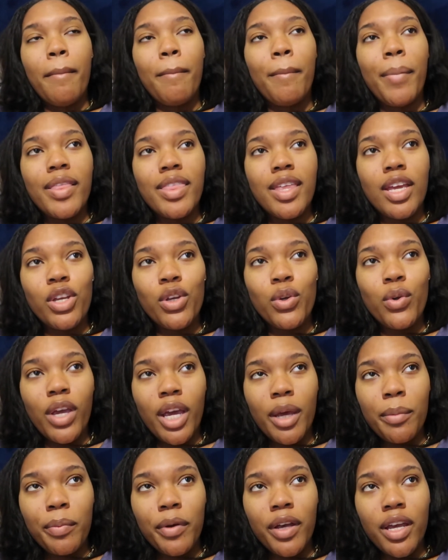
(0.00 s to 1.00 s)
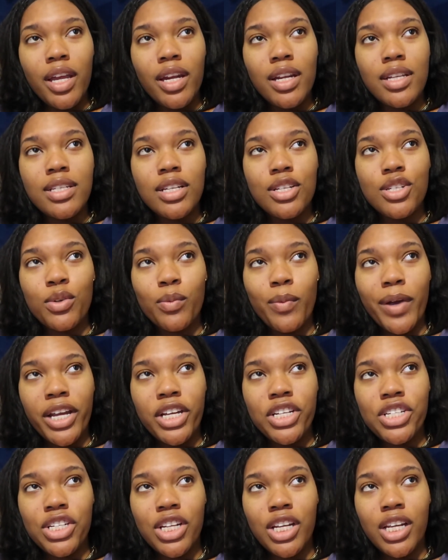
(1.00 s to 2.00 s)
But then you get put in a
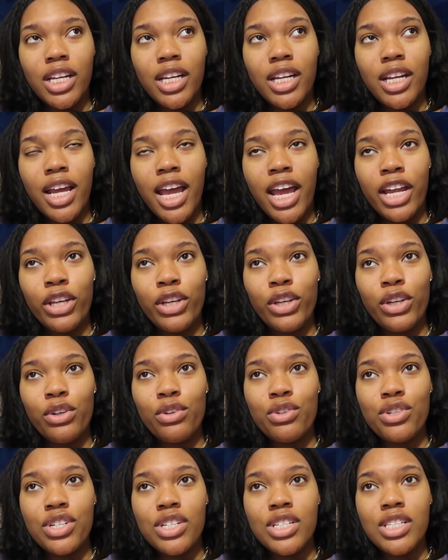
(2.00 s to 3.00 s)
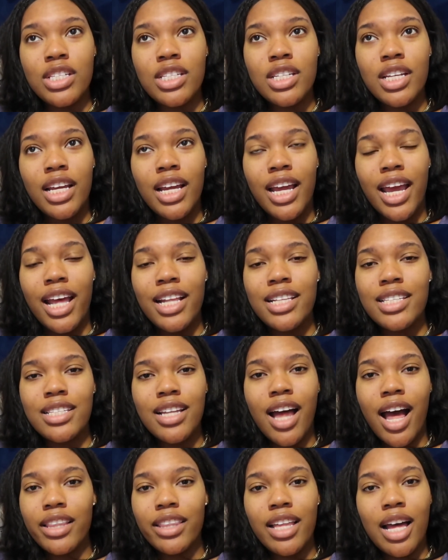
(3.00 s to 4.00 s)
situation and you just, it's
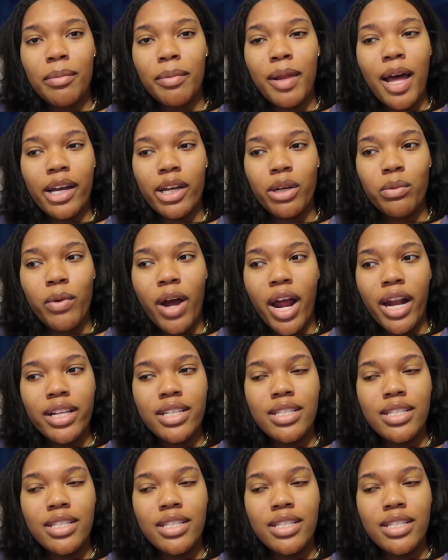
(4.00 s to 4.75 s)
not that black and white.